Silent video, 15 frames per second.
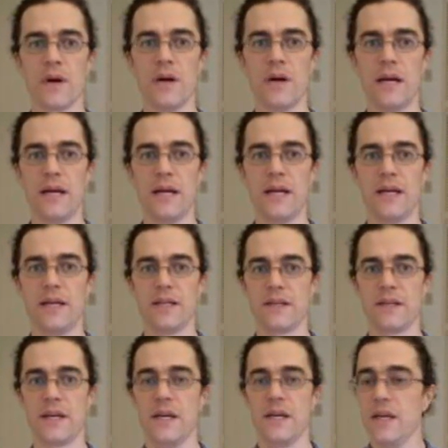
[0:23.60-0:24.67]
and a
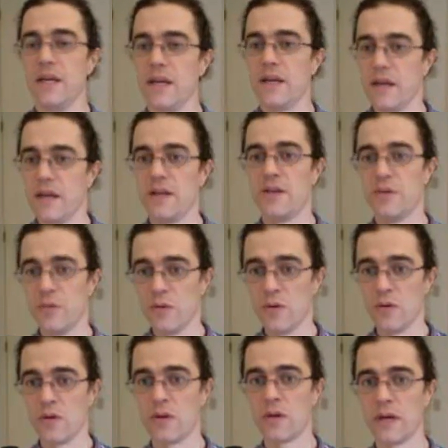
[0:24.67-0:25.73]
key
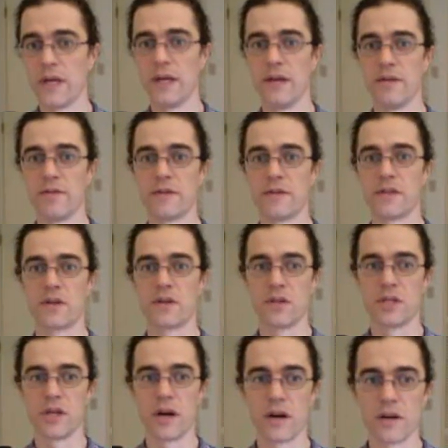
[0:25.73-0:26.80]
tool in physical
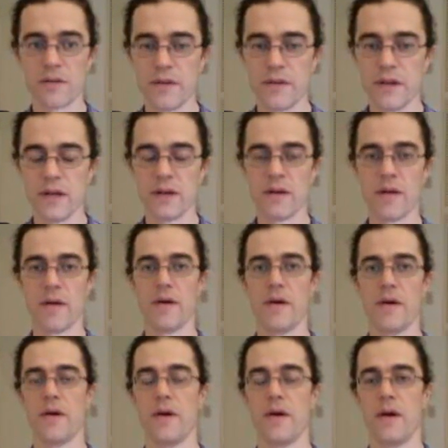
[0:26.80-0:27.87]
geography.
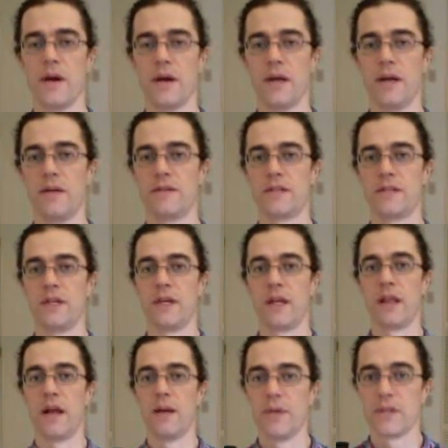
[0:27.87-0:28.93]
And obviously
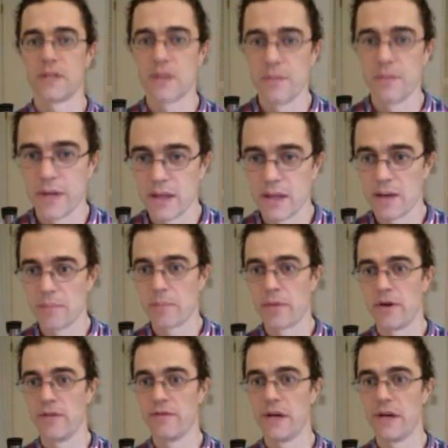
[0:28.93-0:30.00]
climate's something that
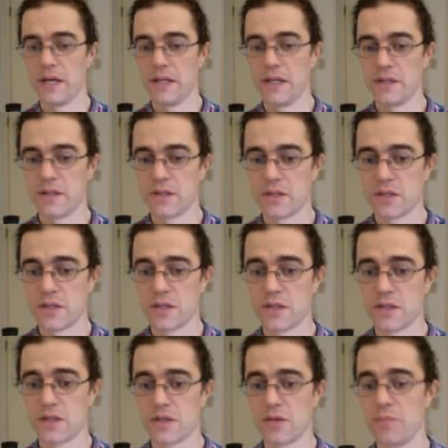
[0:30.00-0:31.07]
pervades
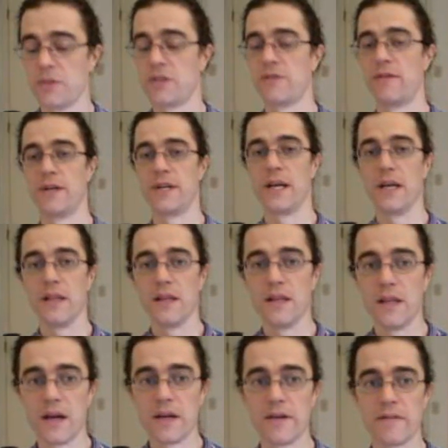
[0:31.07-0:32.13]
so much of our daily
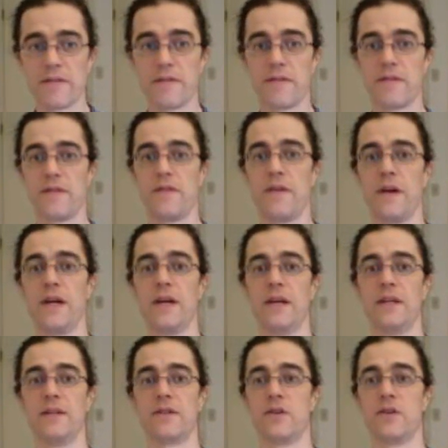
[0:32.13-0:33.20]
life
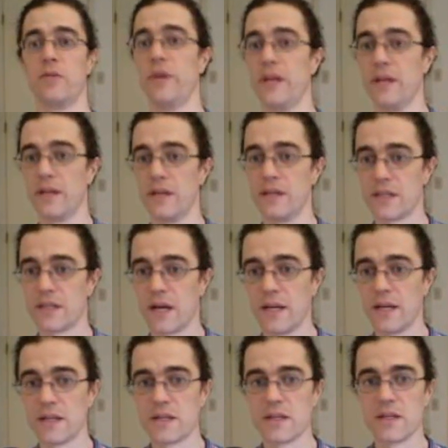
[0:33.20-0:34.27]
and so many of the
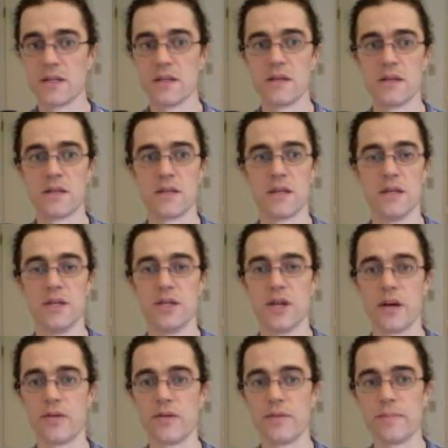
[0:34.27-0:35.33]
sciences in
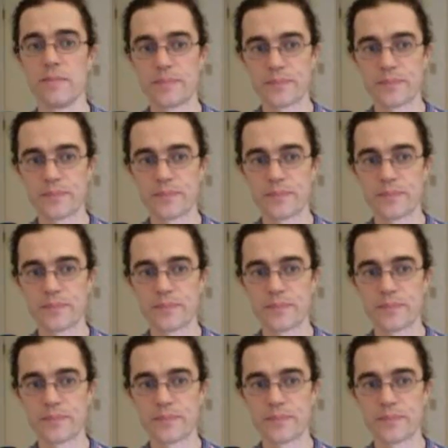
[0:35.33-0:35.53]
general.